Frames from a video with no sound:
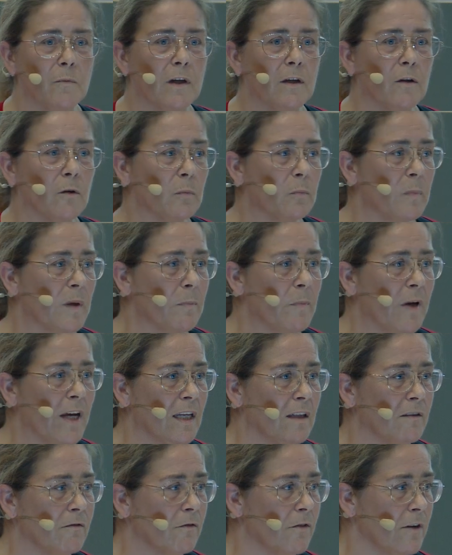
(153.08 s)
will not be
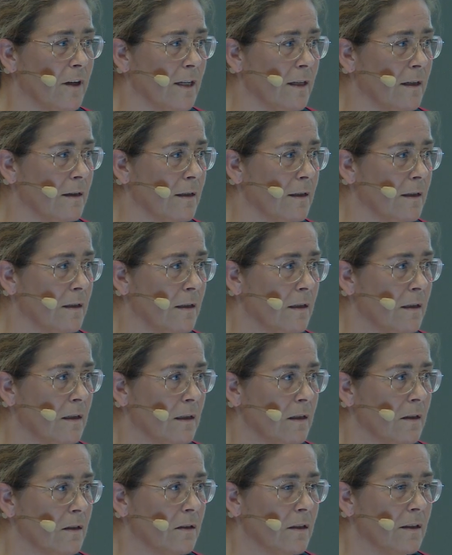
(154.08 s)
pain-free.
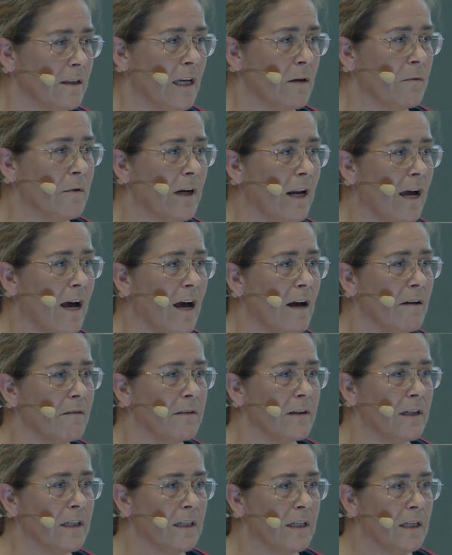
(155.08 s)
So they will
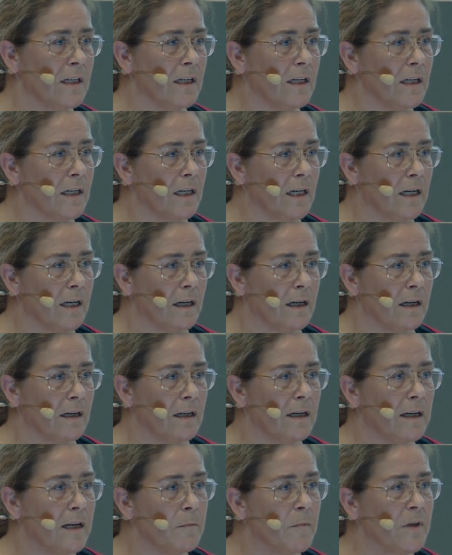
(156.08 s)
have uh,
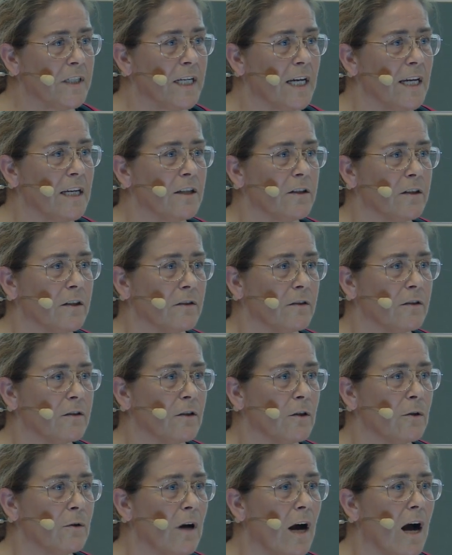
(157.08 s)
limitations
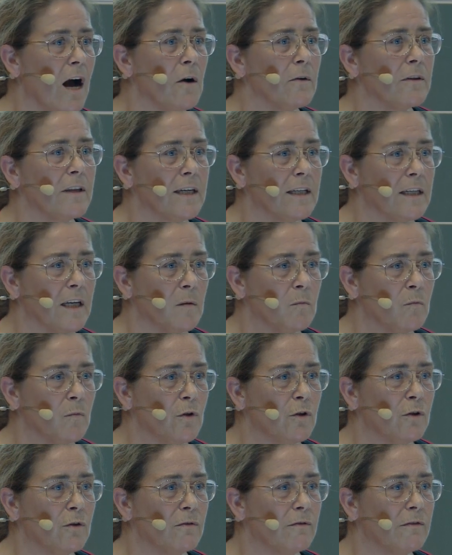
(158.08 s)
to how they can
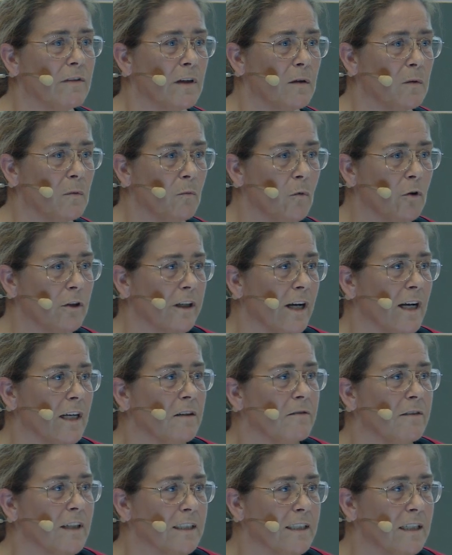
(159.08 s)
move, what
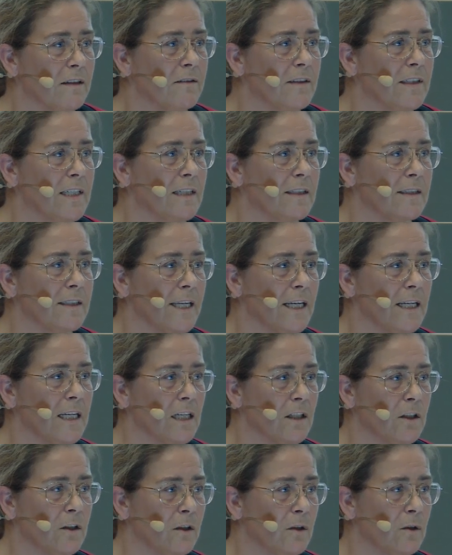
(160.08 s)
kind of activities they
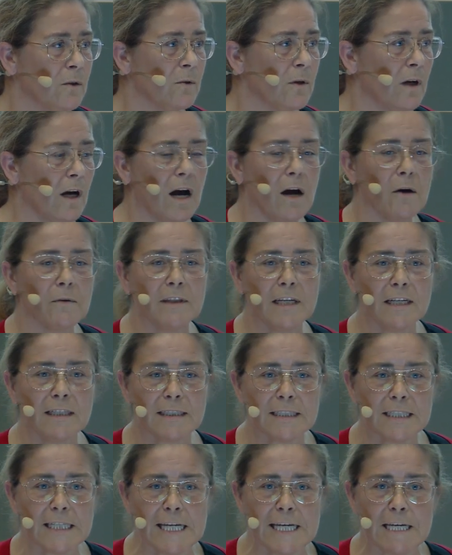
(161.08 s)
can do, how they
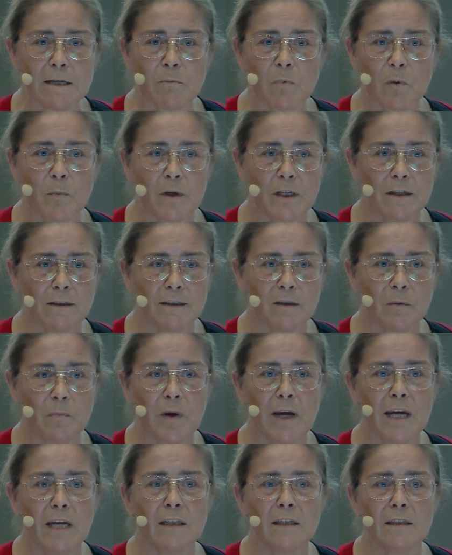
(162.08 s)
sleep, because the
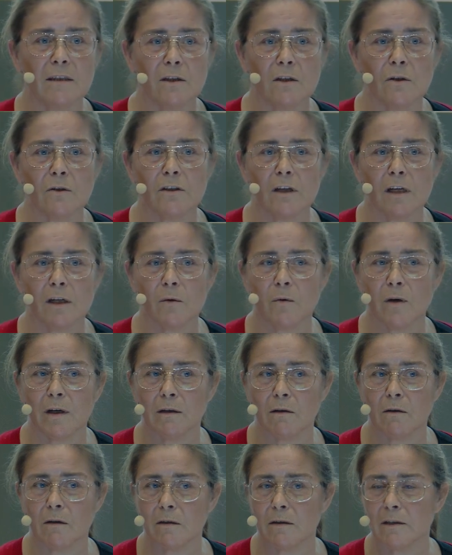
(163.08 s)
pain is usually
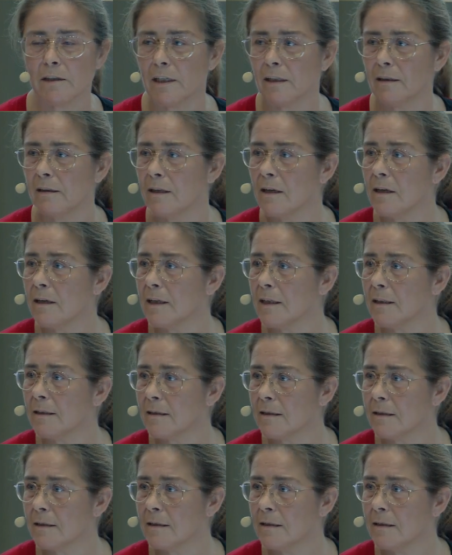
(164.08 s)
quite harsh in the
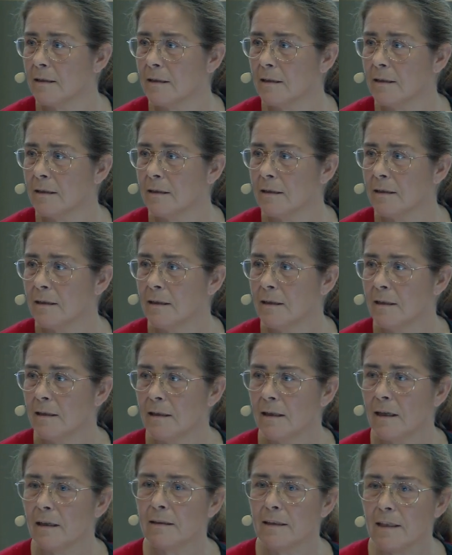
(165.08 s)
nights.
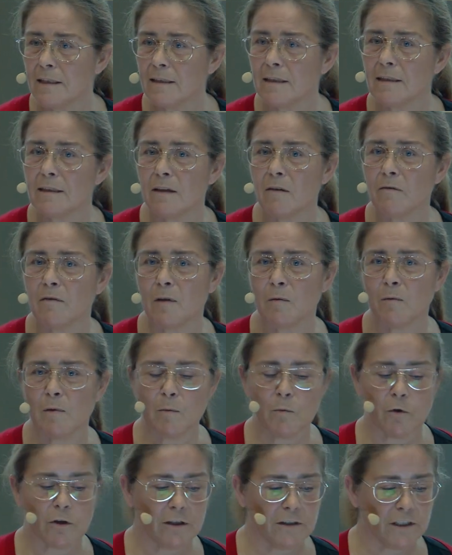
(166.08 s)
And this is something
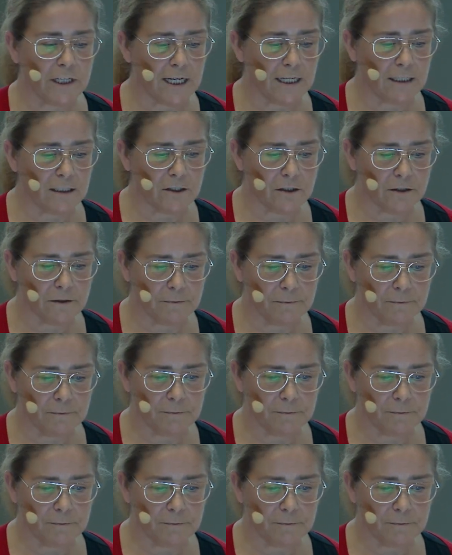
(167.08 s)
we want to change.